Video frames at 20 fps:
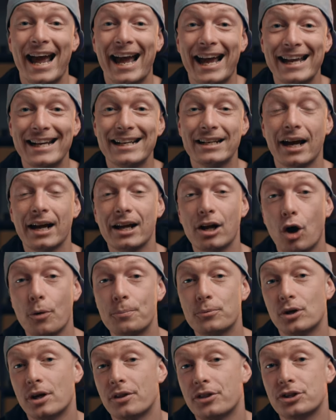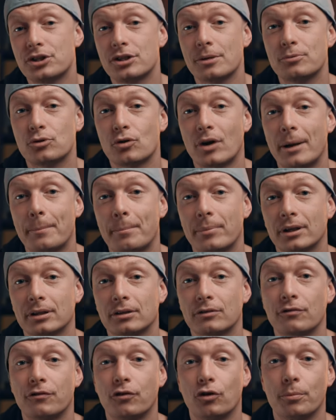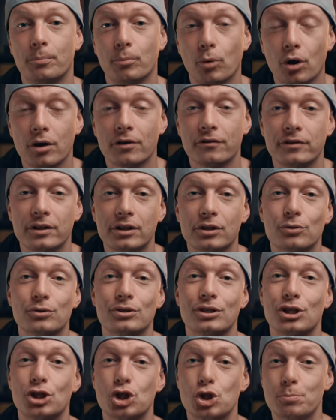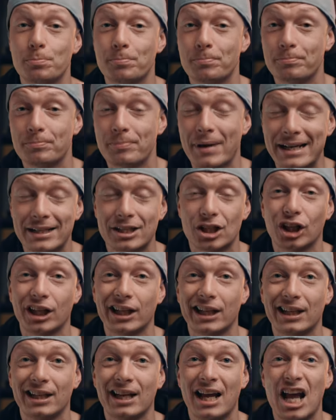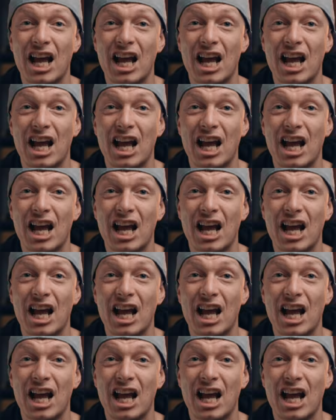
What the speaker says: and I hope you hit the subscribe button for more videos, especially